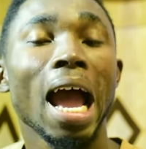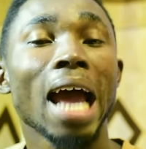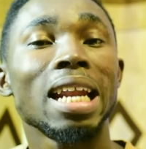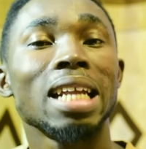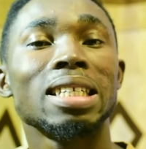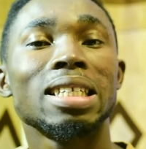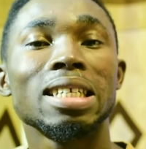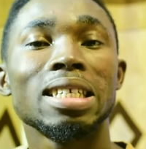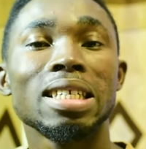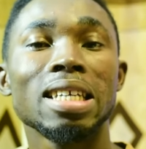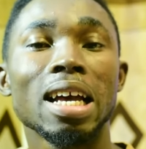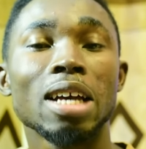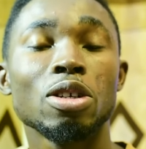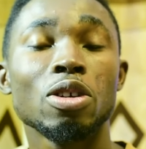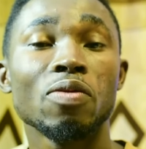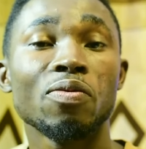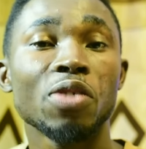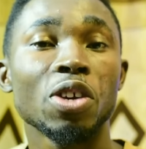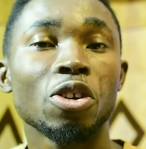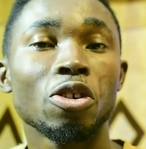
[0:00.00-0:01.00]
And as you see, as
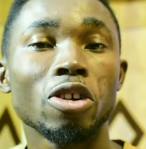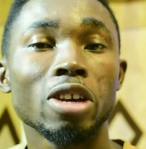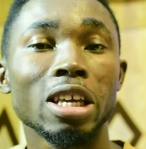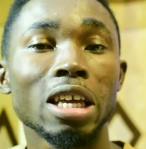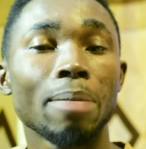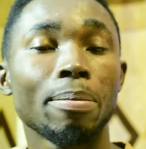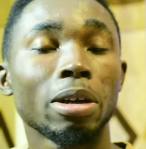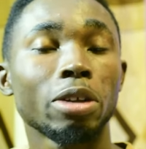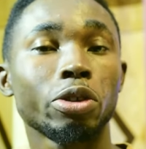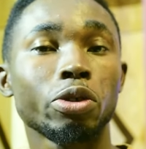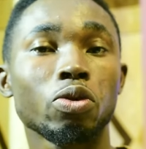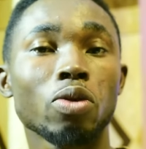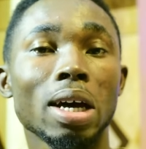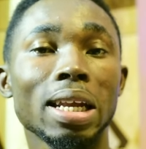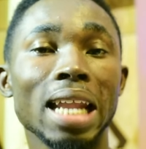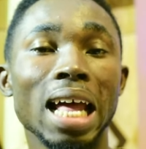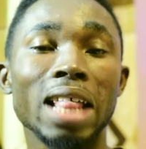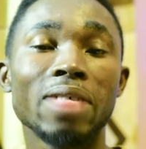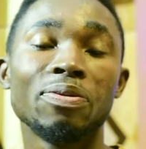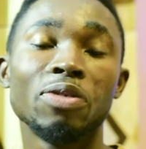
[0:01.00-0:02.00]
a video, and you have a 12
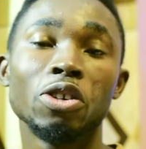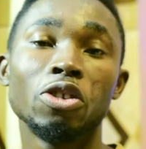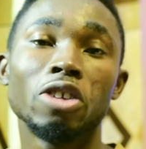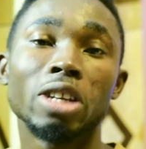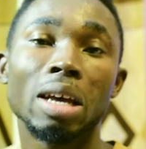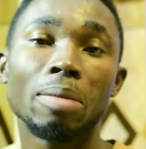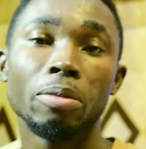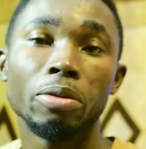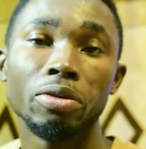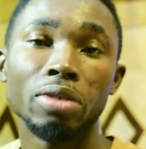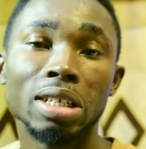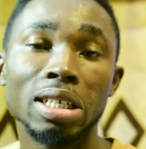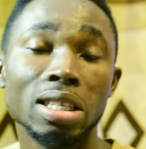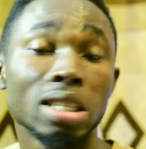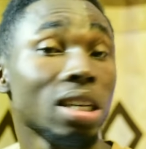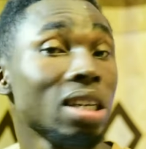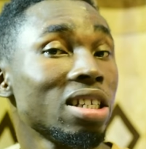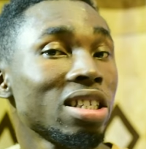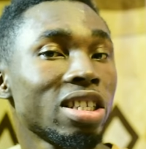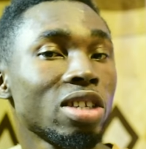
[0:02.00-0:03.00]
last video number leads,
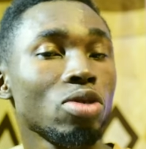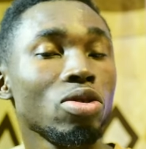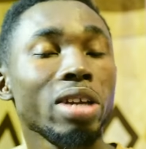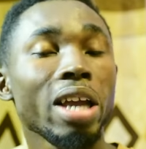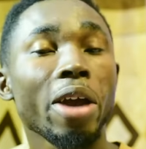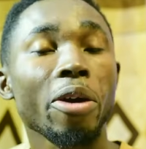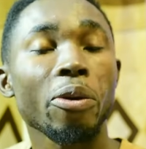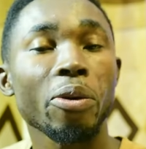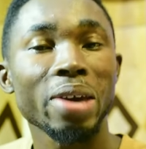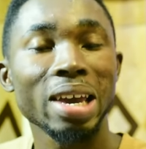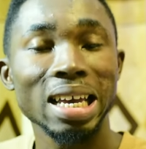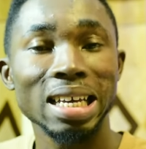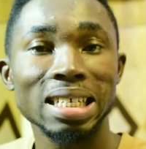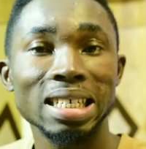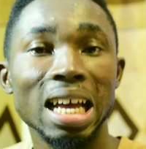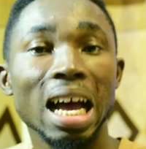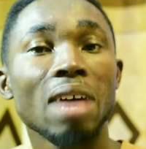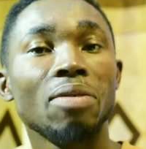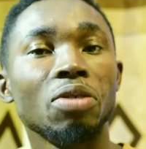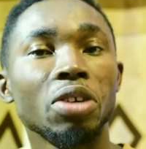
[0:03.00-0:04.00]
and two years
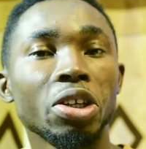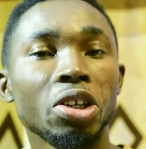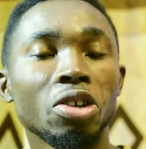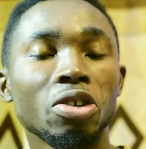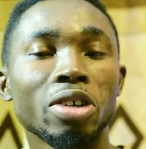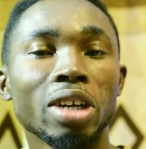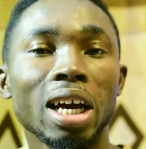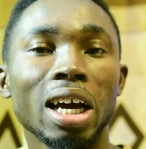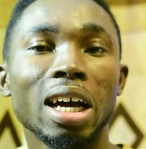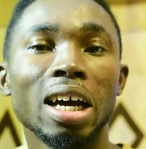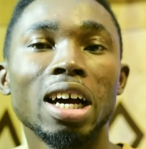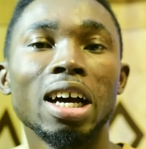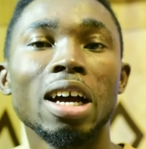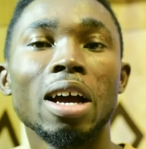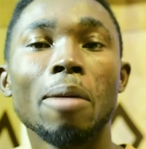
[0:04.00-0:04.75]
share a video now.